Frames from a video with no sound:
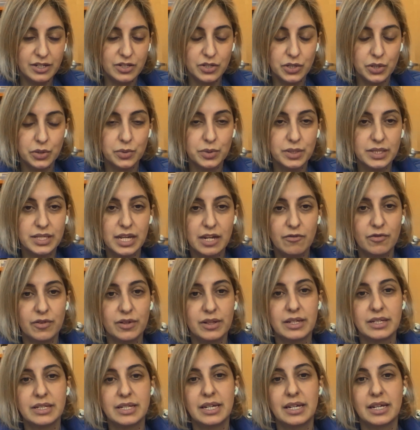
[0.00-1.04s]
so safer
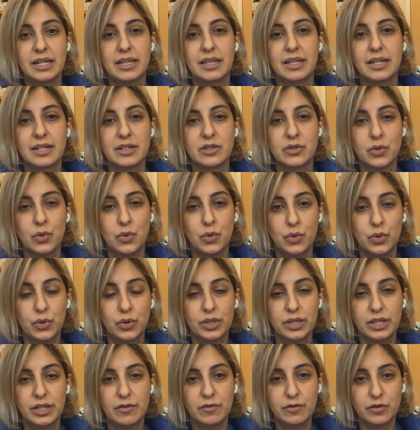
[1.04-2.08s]
than taking things
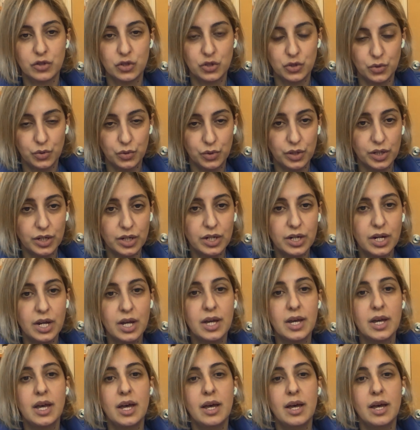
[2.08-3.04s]
orally for sure.